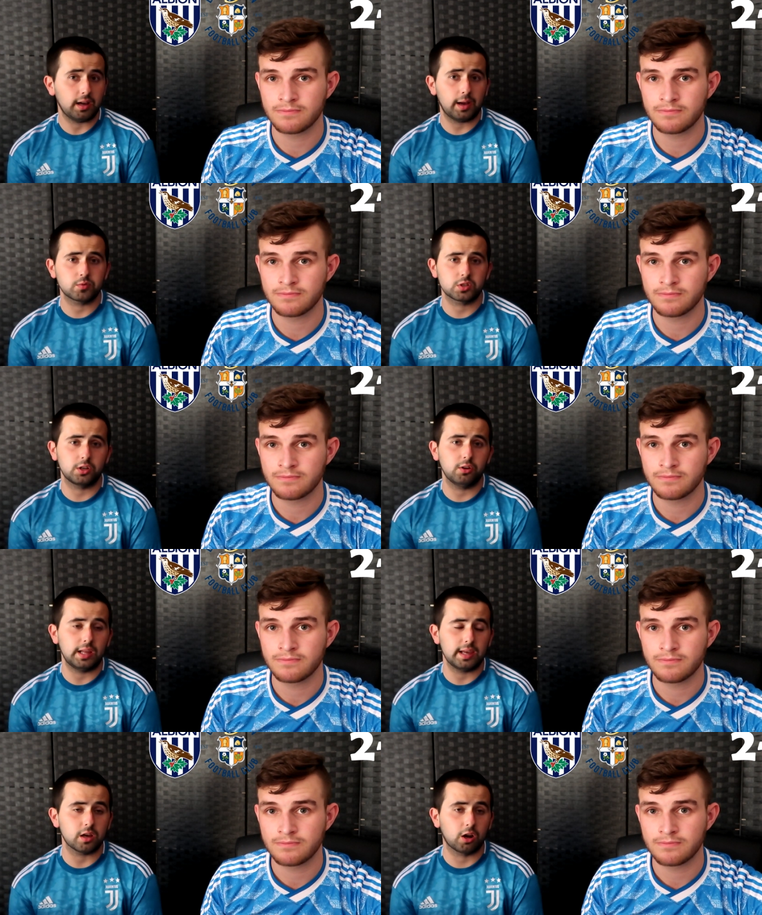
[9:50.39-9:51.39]

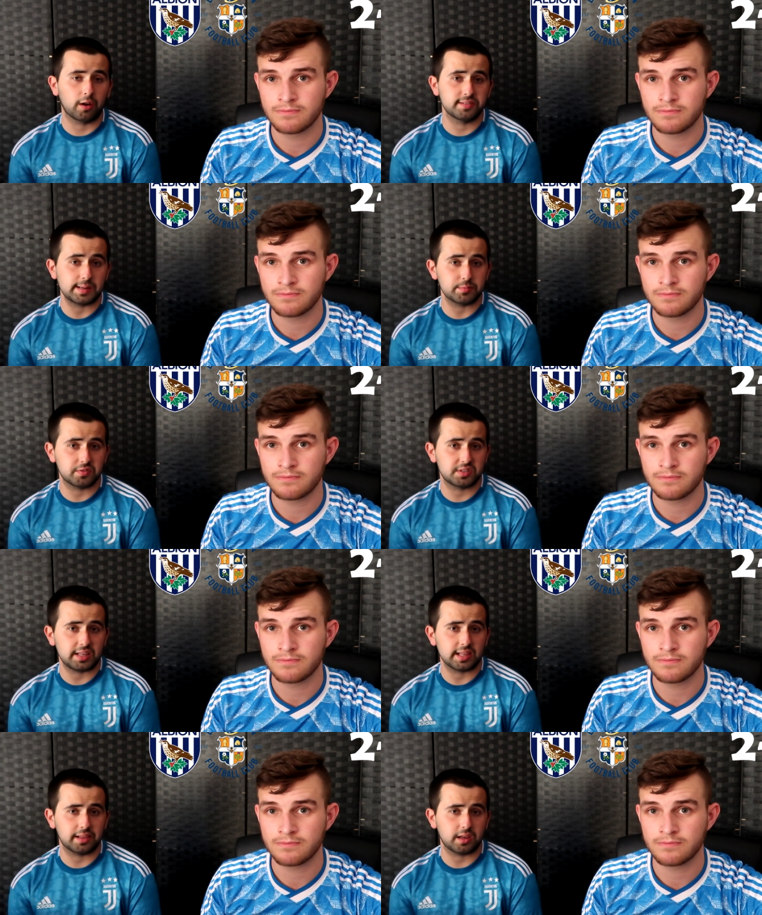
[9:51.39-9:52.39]
Speaker 1: Absolutely. A lot of teams have
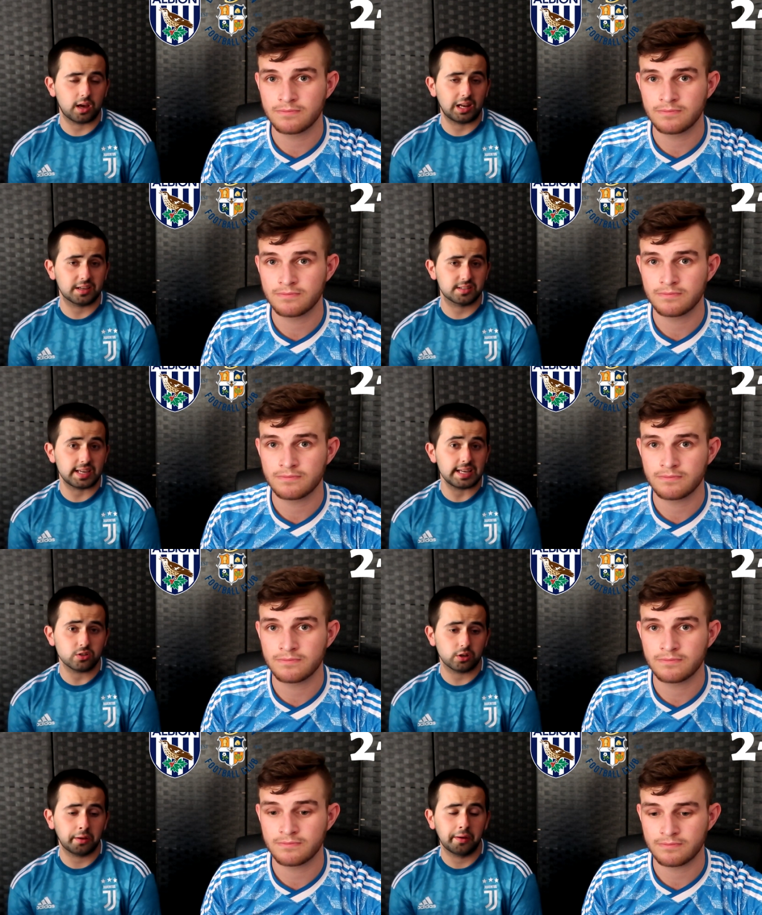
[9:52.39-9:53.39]
seen that uh, last
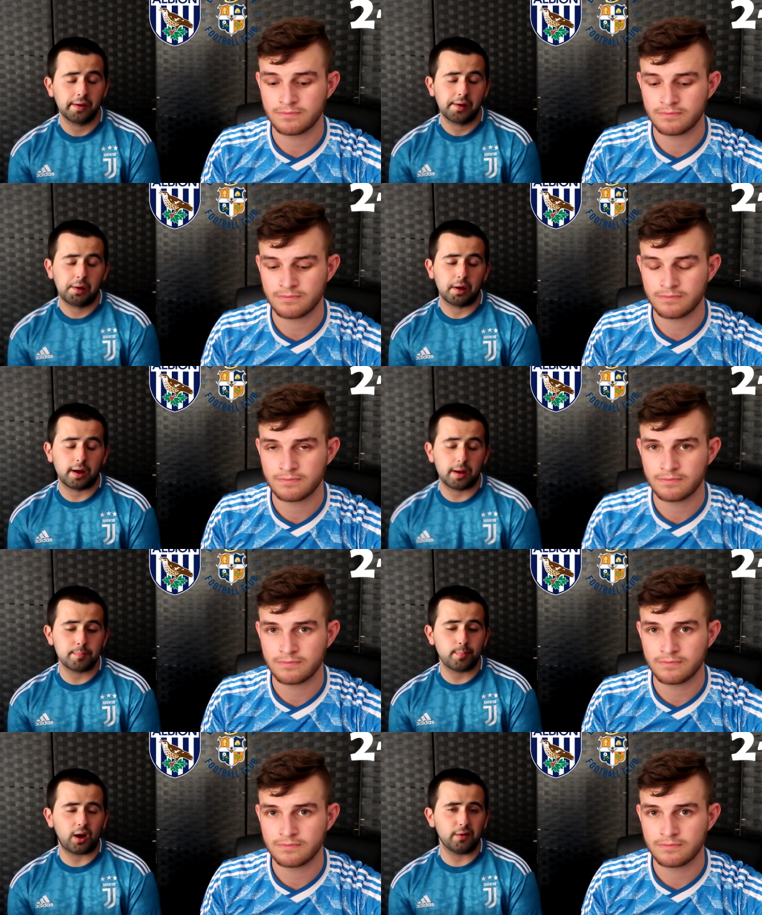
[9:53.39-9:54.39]
season.
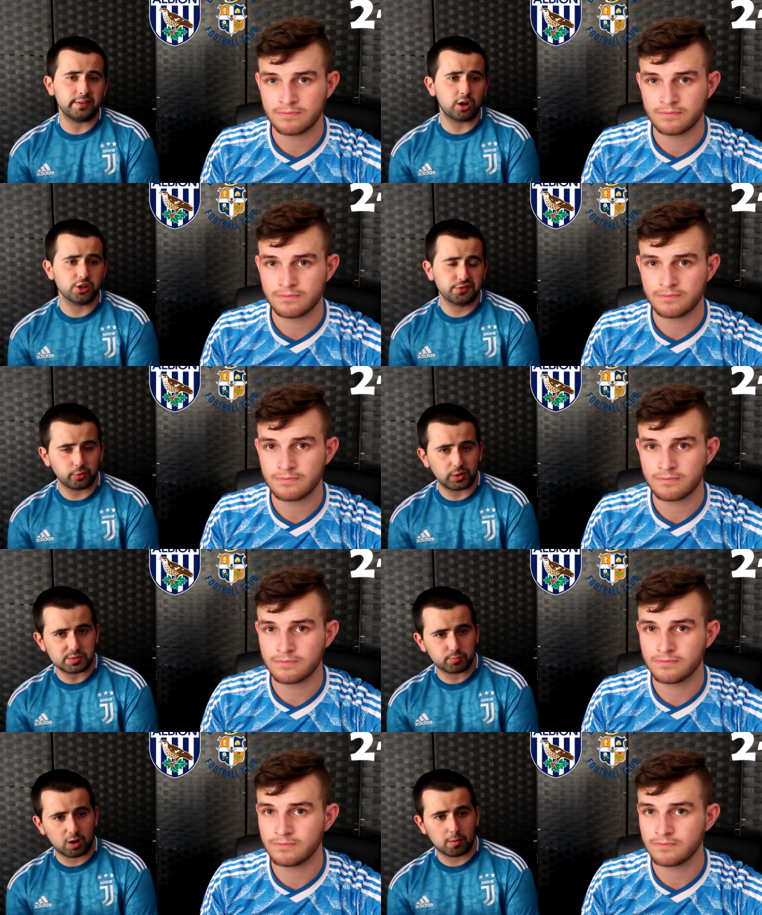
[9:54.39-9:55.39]
Um, but I think I just think
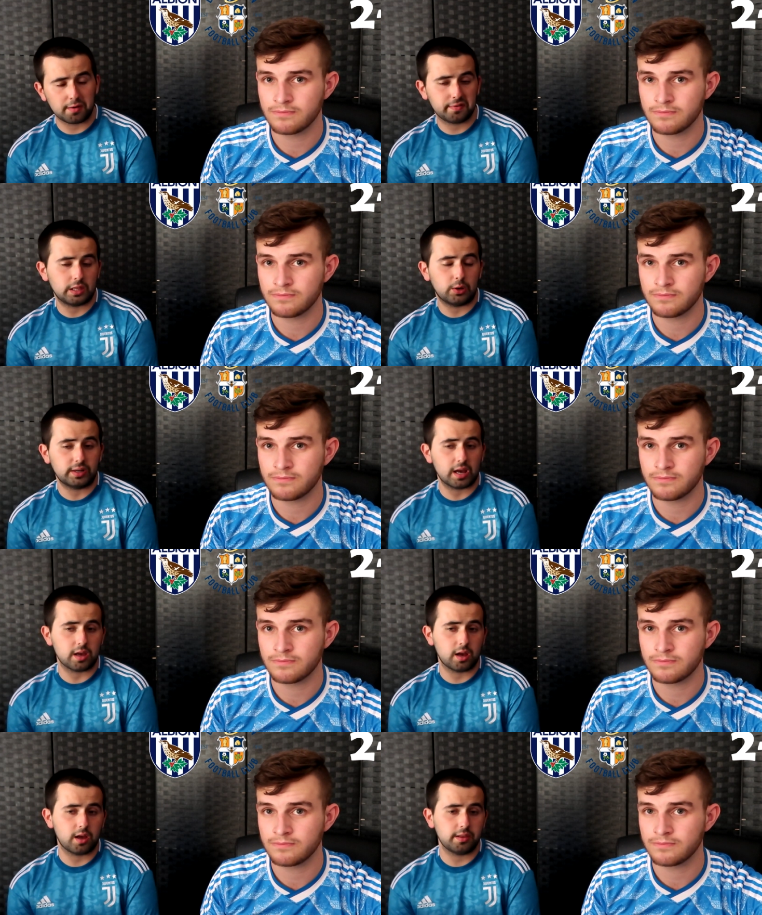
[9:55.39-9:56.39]
West Brom. I think they'll
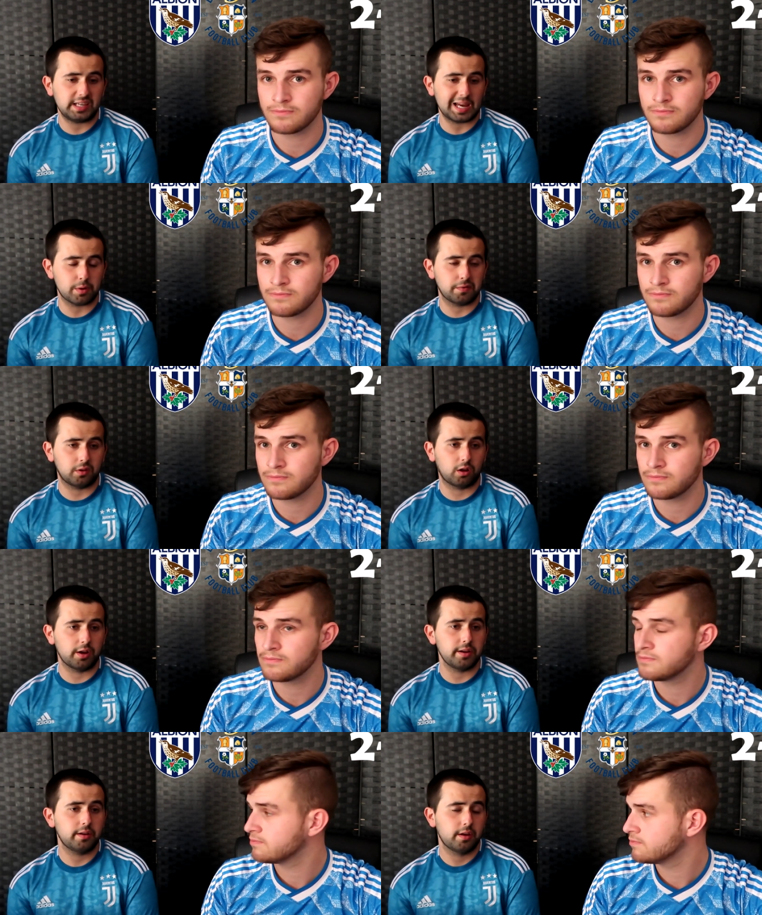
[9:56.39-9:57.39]
get uh, the game over the
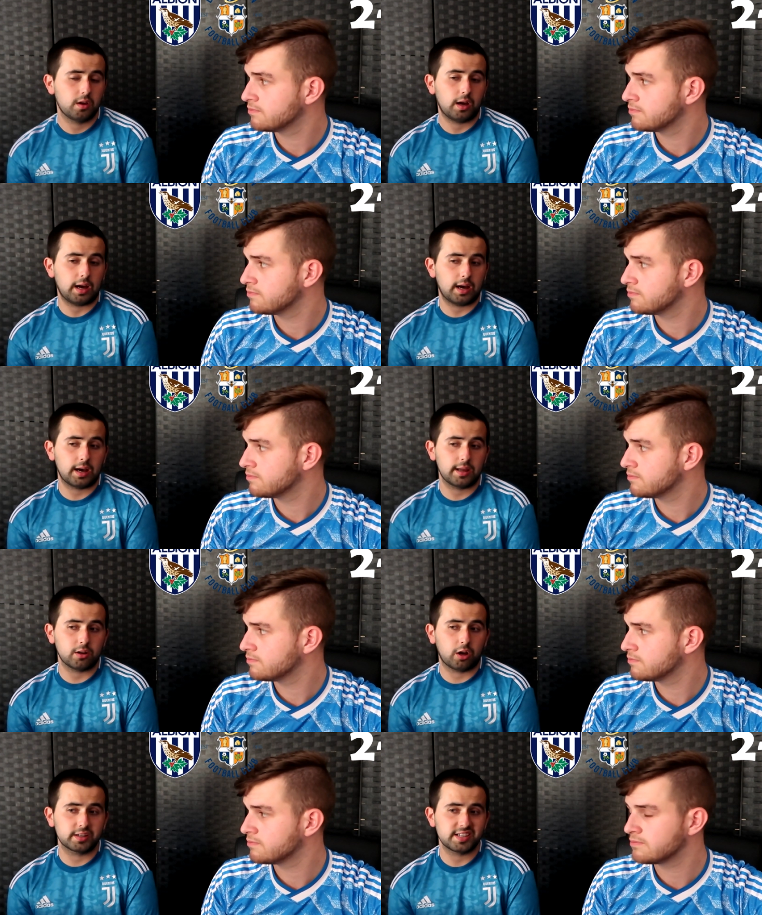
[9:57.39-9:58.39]
line
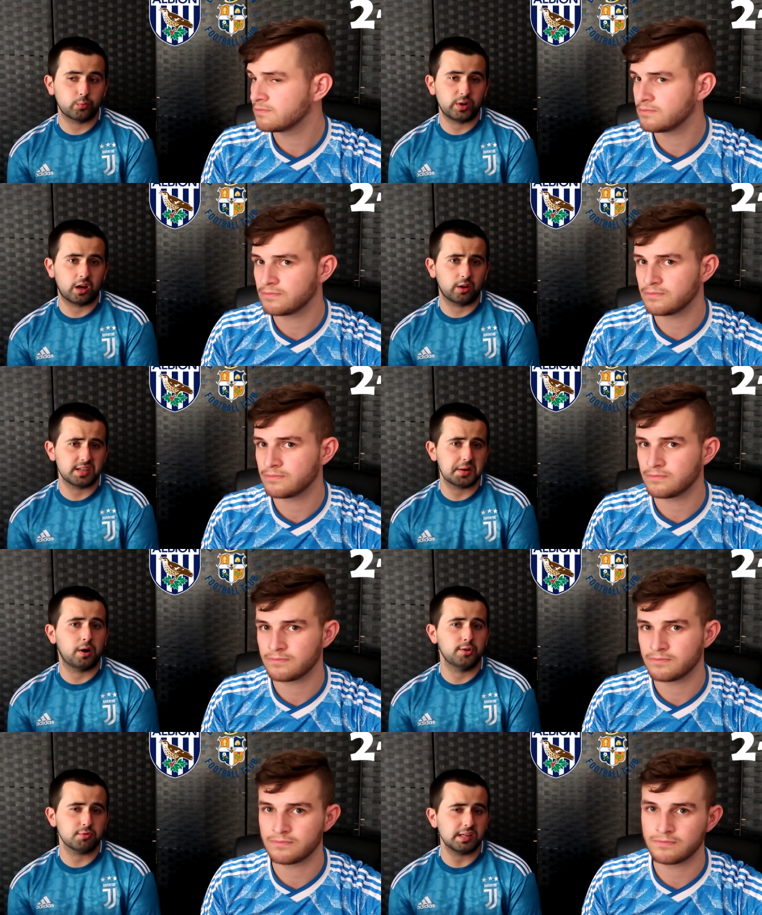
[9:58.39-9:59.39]
and I could see them win. I'll tell
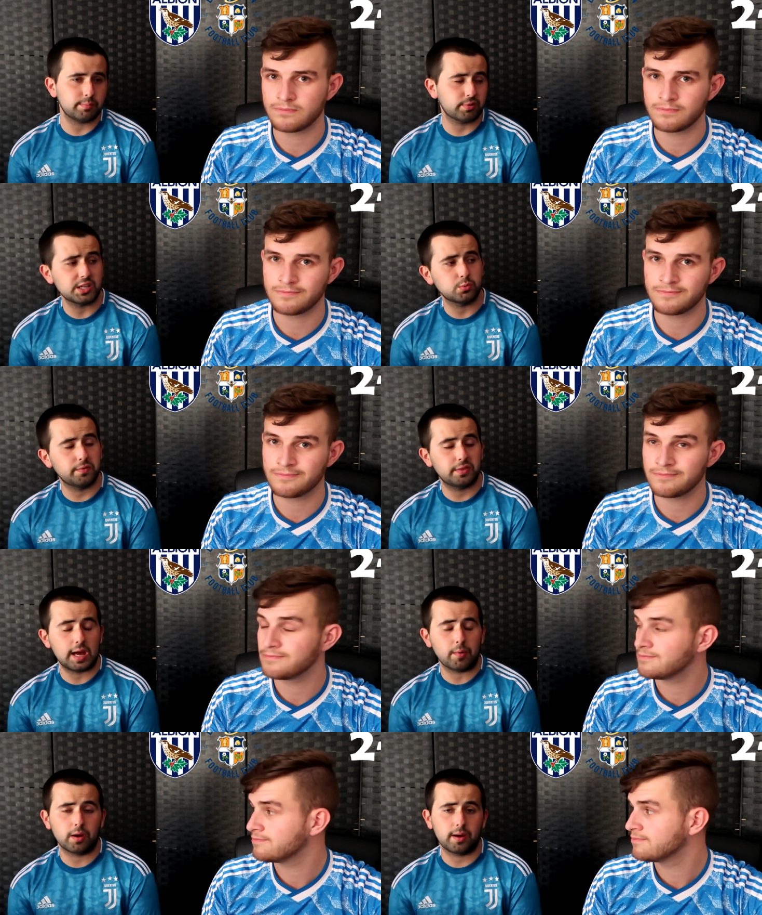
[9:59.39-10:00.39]
you what, I was really impressed with
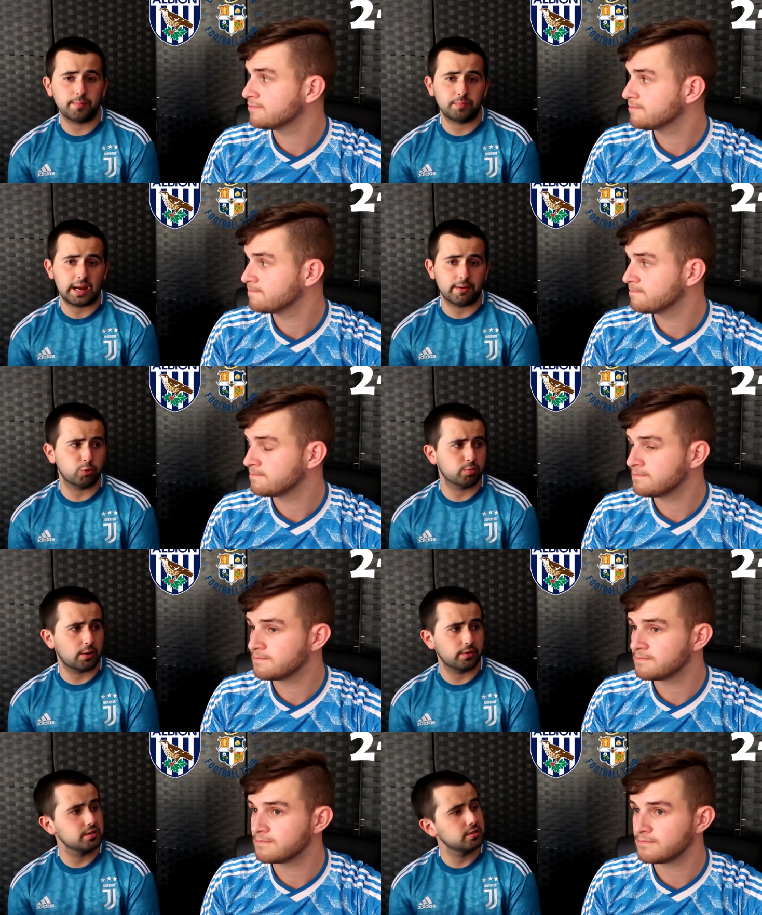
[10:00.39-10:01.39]
their um, aerial
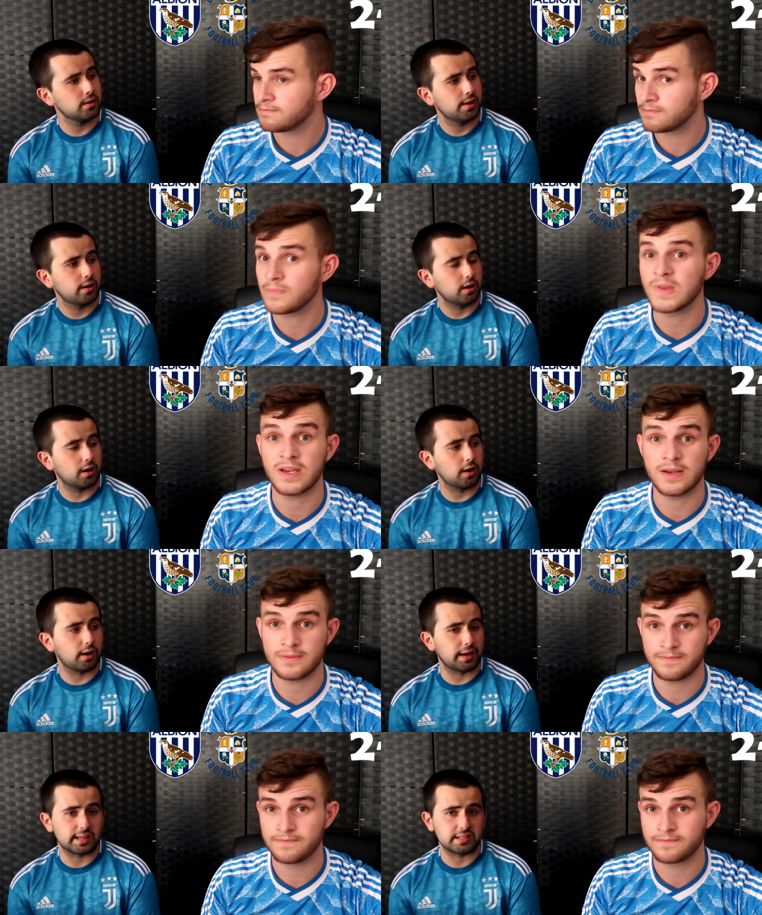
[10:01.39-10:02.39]
prowess uh,
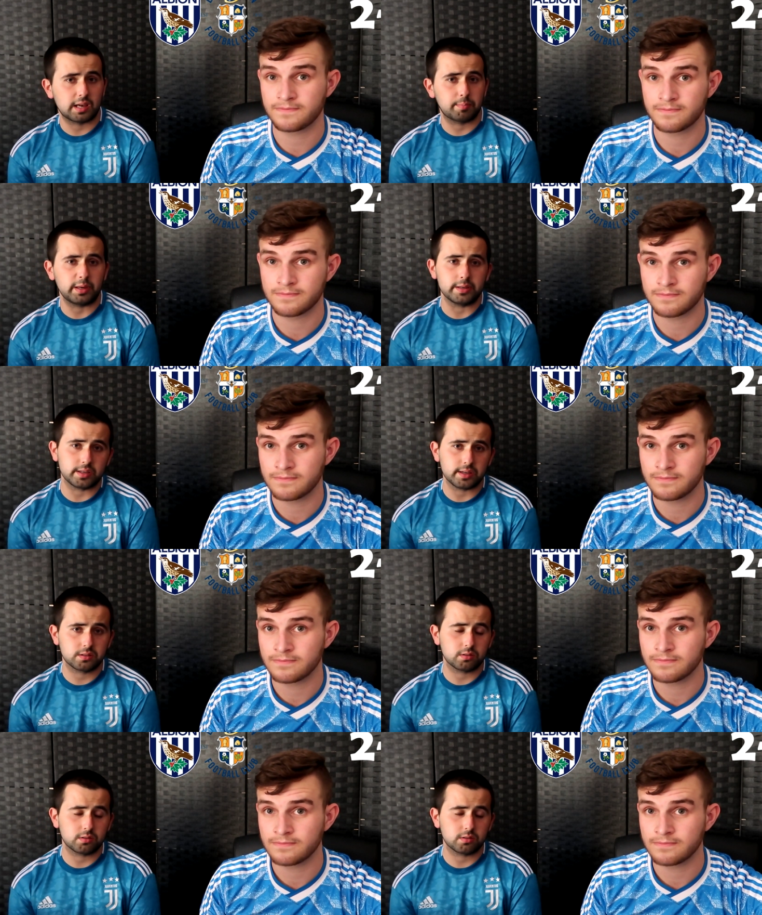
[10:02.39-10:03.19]
yeah. uh, and their set pieces